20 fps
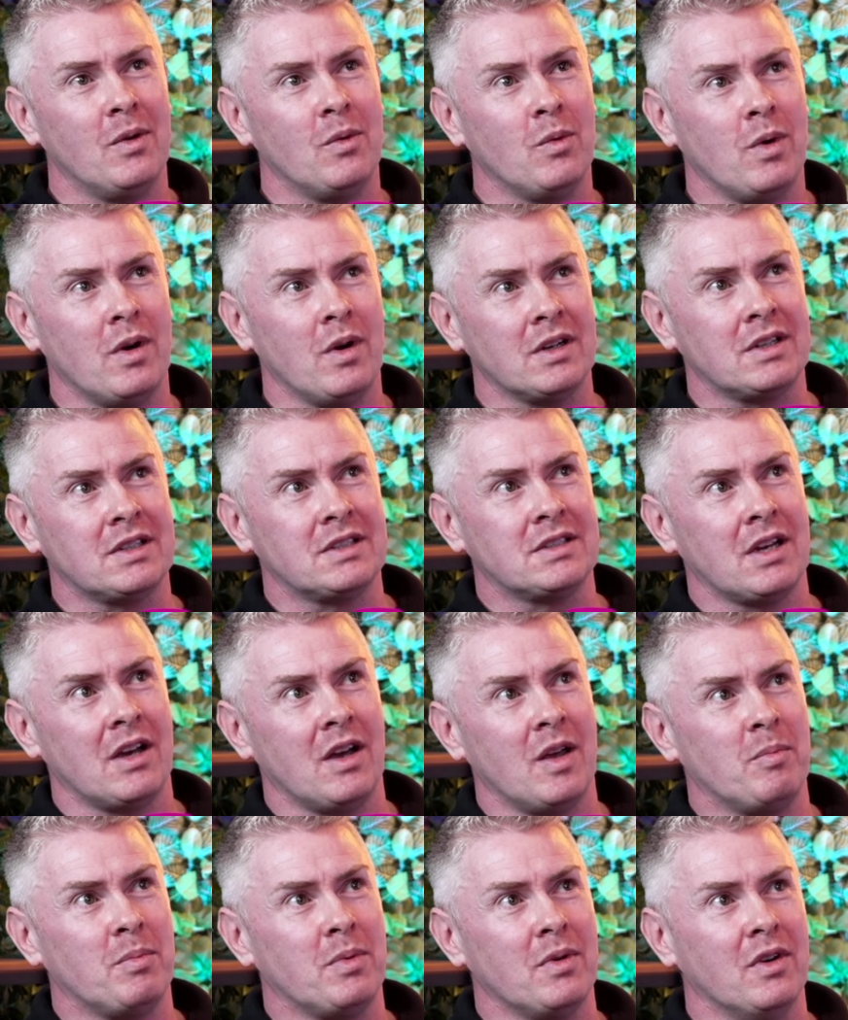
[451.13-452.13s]
What
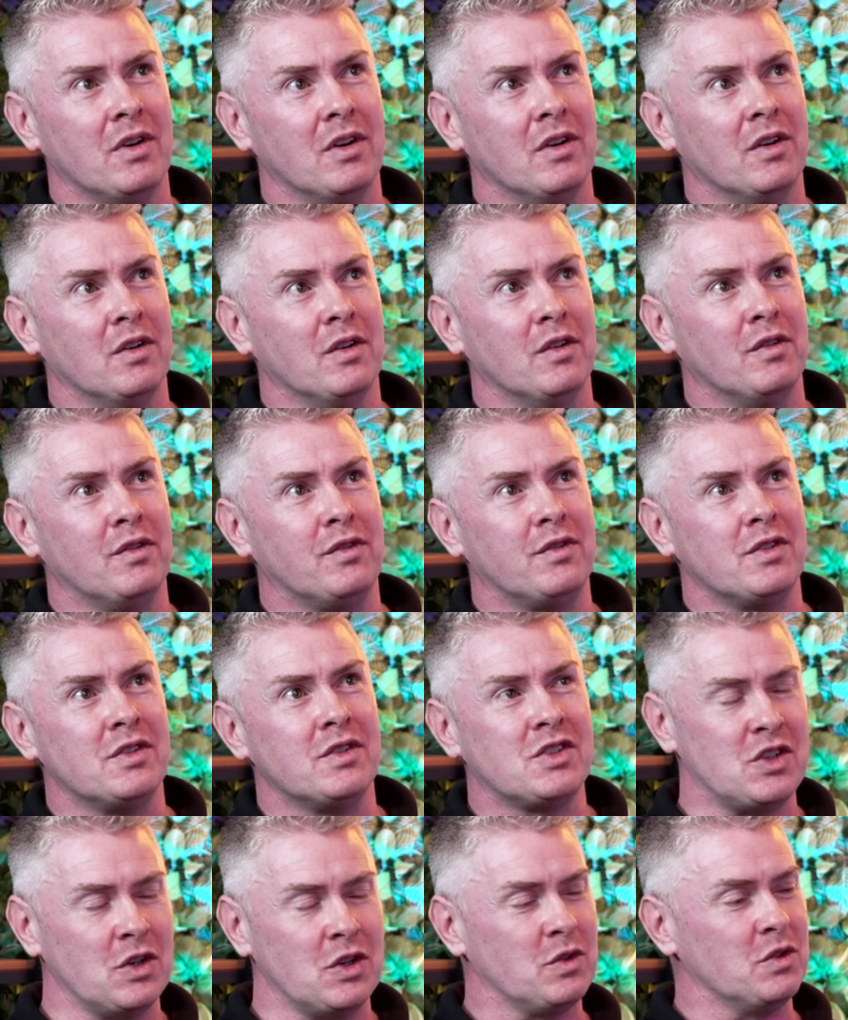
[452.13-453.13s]
type of
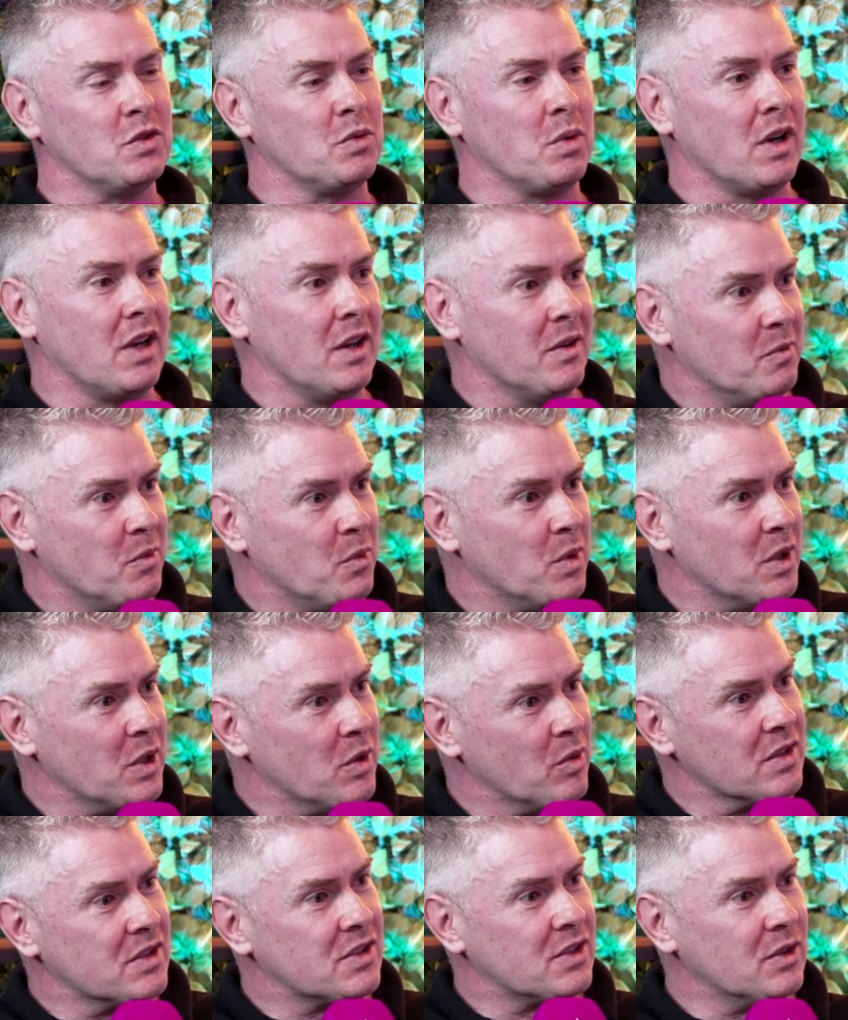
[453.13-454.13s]
student were you when you
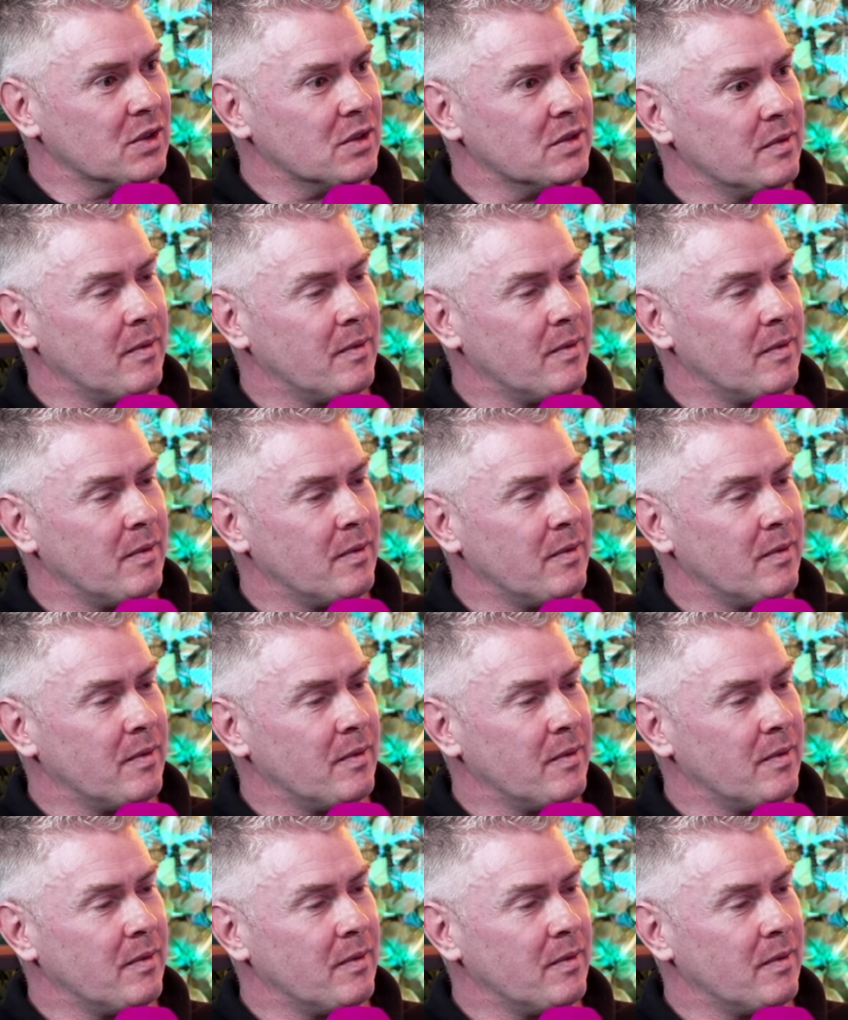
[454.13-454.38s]
were in school?